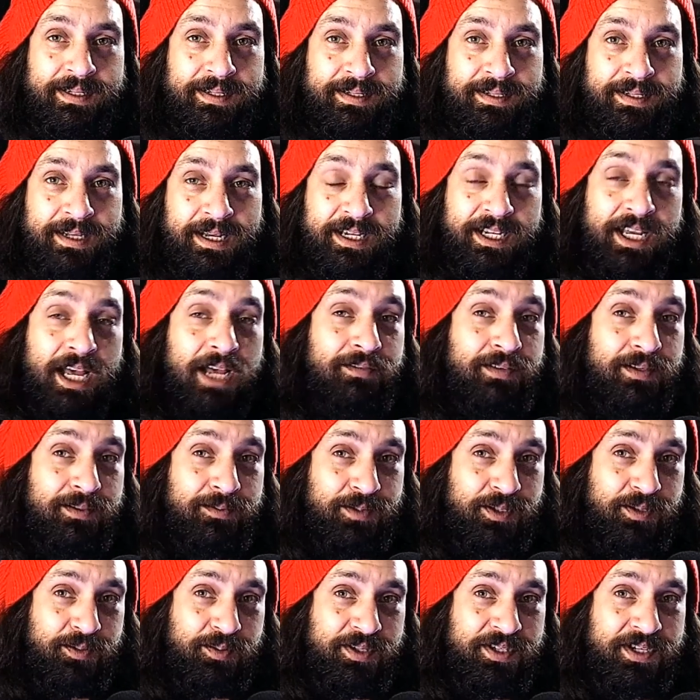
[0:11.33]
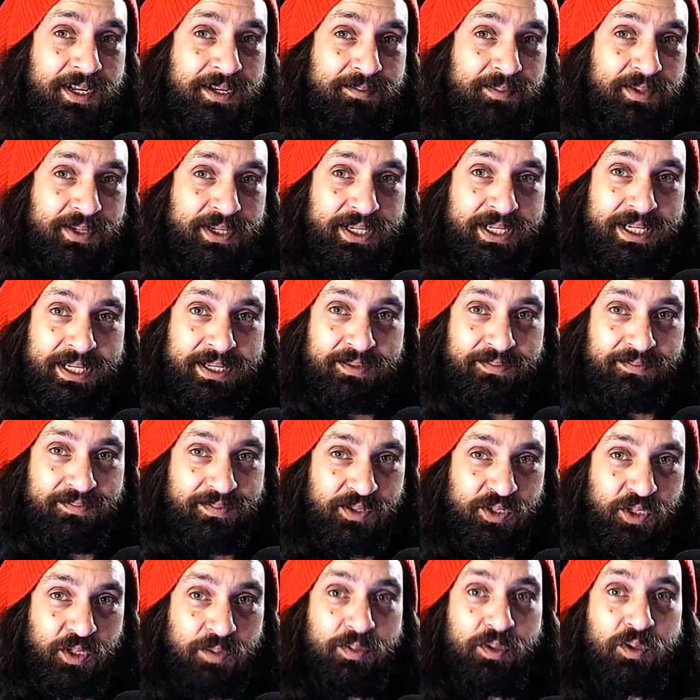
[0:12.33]
cover which was done by a
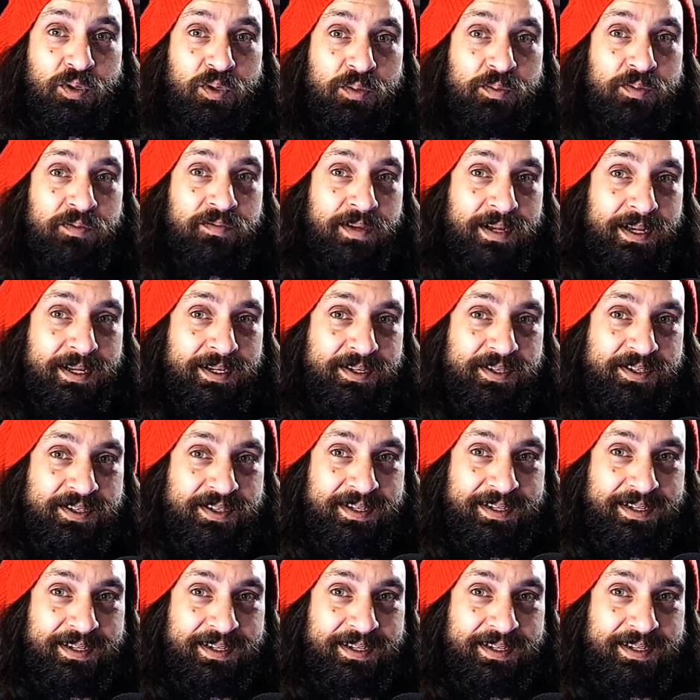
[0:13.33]
super group of artists,